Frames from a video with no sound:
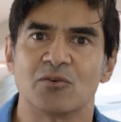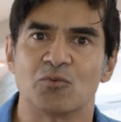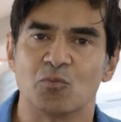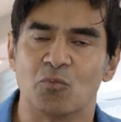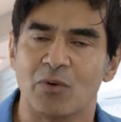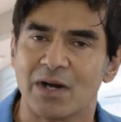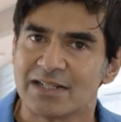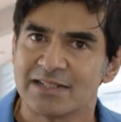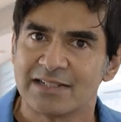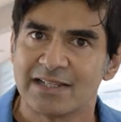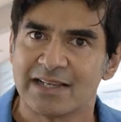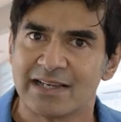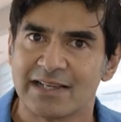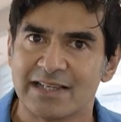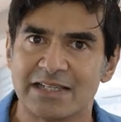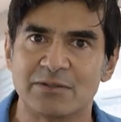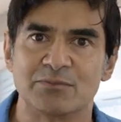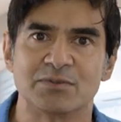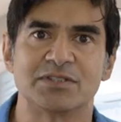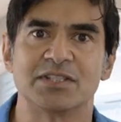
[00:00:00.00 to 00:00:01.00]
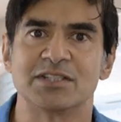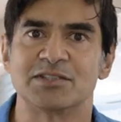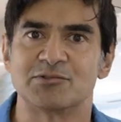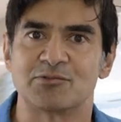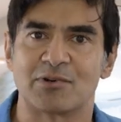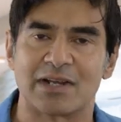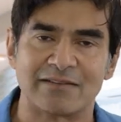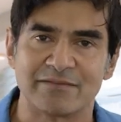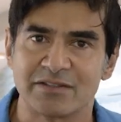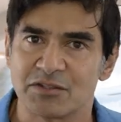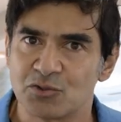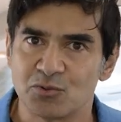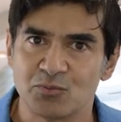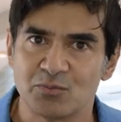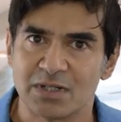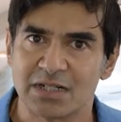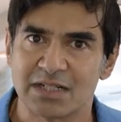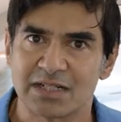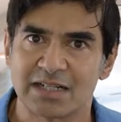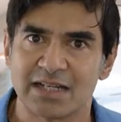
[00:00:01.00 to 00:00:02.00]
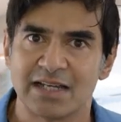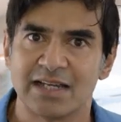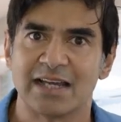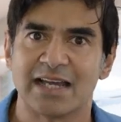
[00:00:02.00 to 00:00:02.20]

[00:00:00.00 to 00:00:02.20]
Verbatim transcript: One day, he was just driving to work